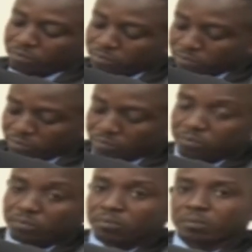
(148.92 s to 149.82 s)

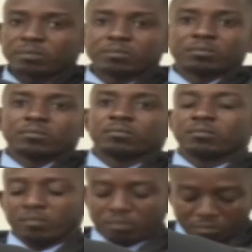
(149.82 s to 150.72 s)

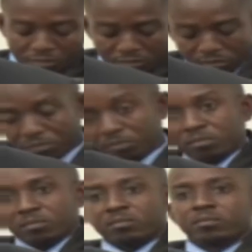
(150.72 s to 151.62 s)

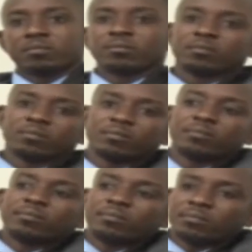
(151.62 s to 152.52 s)

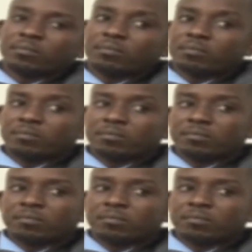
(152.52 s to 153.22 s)
(not speaking)